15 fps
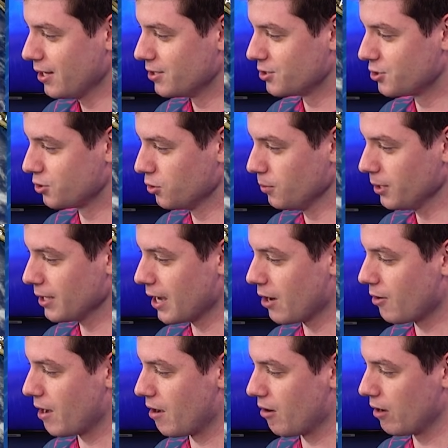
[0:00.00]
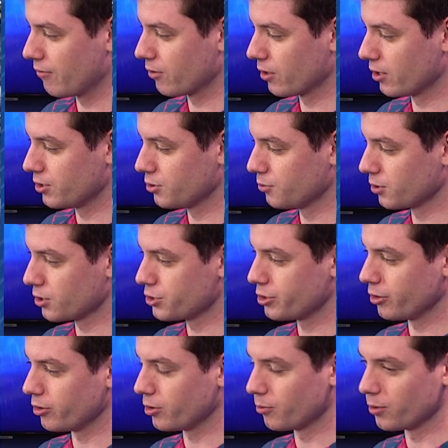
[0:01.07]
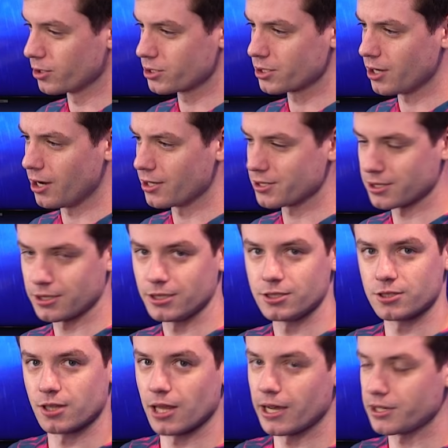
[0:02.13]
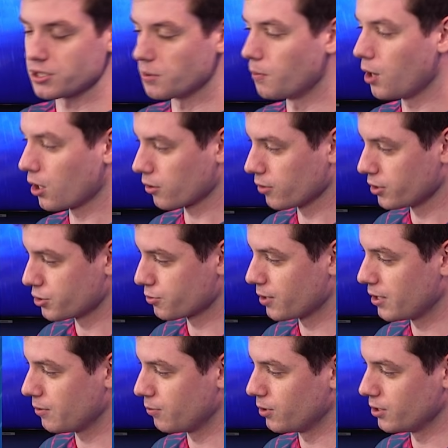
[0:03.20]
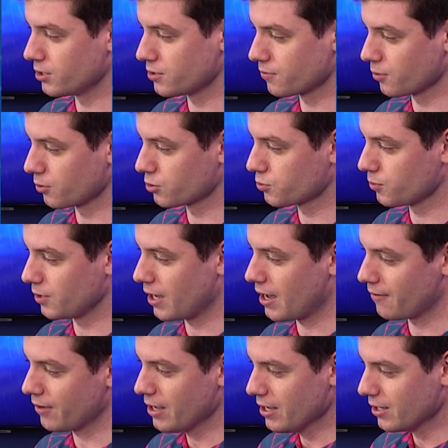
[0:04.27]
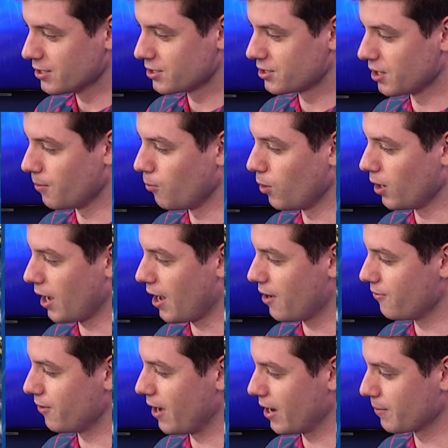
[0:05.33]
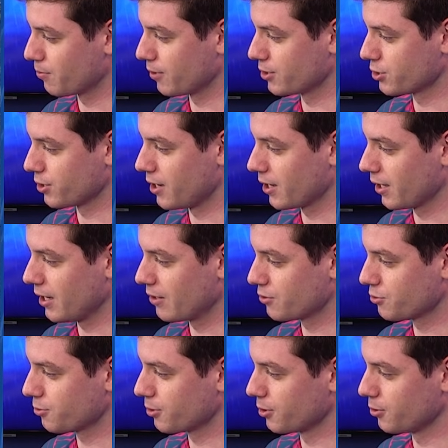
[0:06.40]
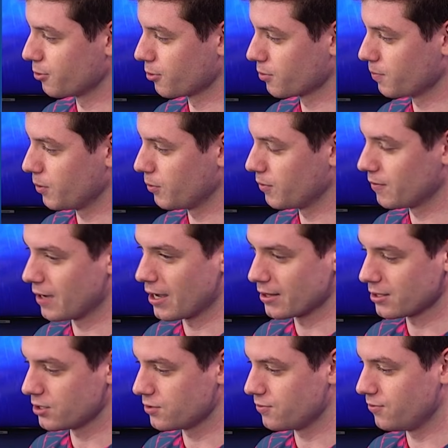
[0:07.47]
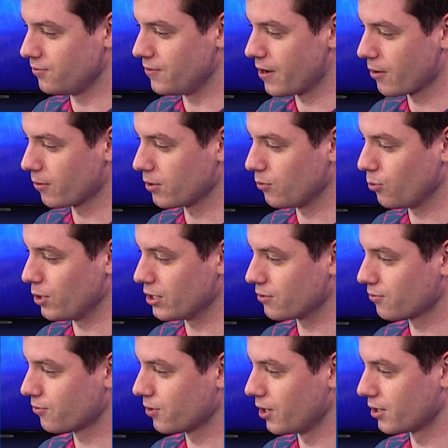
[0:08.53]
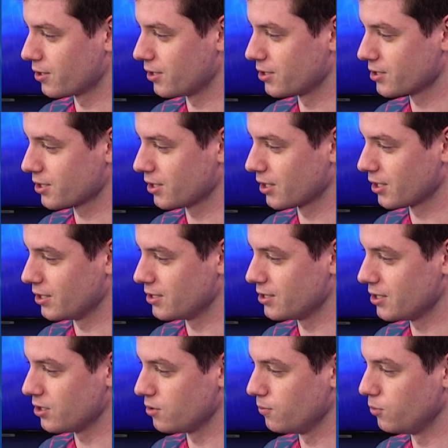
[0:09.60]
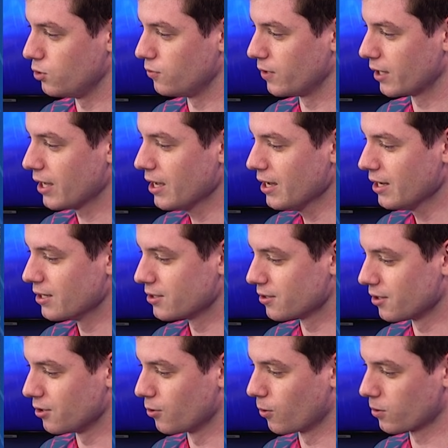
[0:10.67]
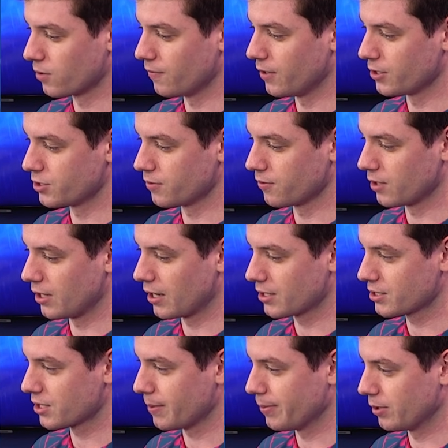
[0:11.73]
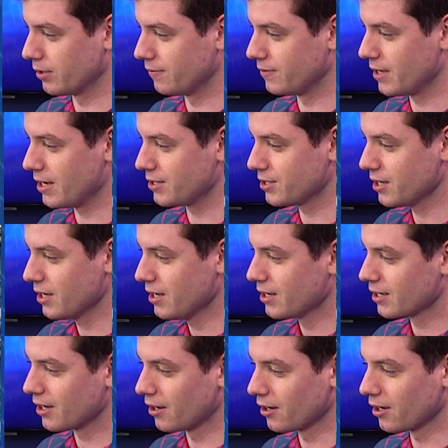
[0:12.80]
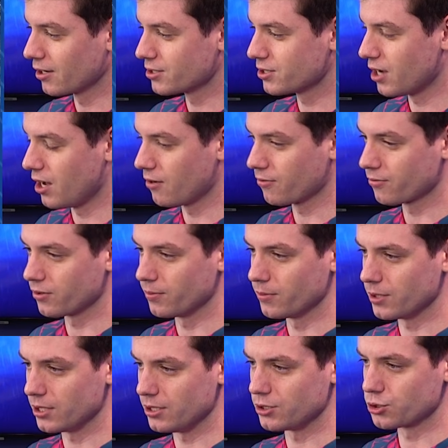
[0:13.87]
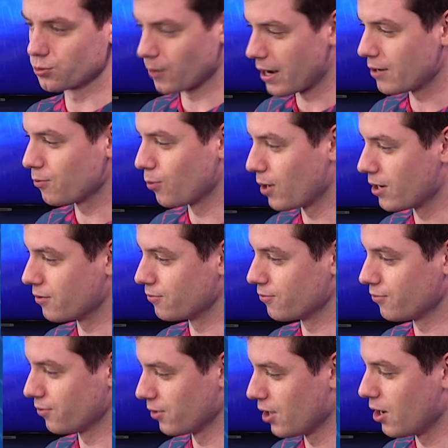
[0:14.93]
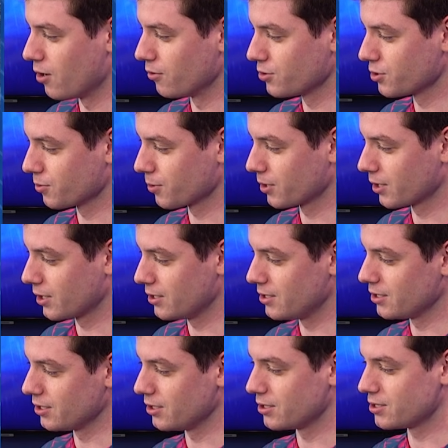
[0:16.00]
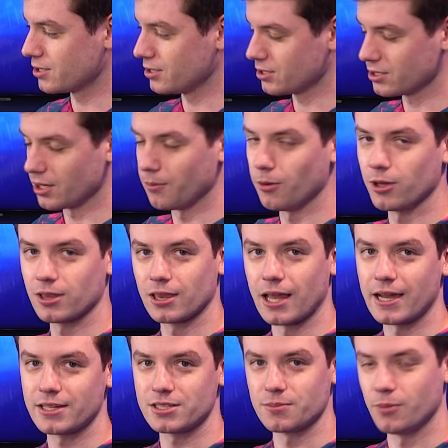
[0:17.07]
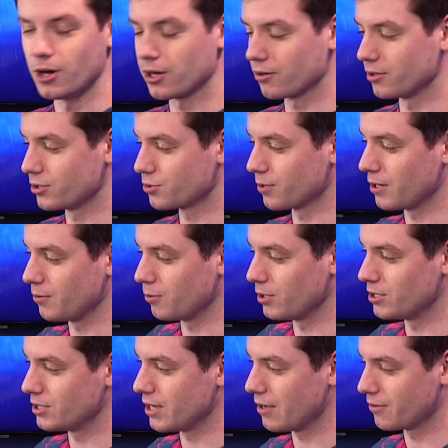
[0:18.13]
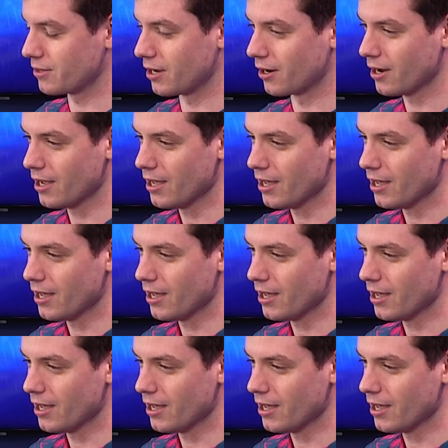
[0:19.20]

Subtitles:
Zooming out, however, I do want to show you what's causing these light to moderate trade winds. Of course, we have somewhat of high pressure hanging out to our north, but we've got this very weak front that's going to continue moving to the north of us over the next couple of days, cutting us off from the trade wind flow. So we're going to continue to see somewhat light to moderate trade winds out there.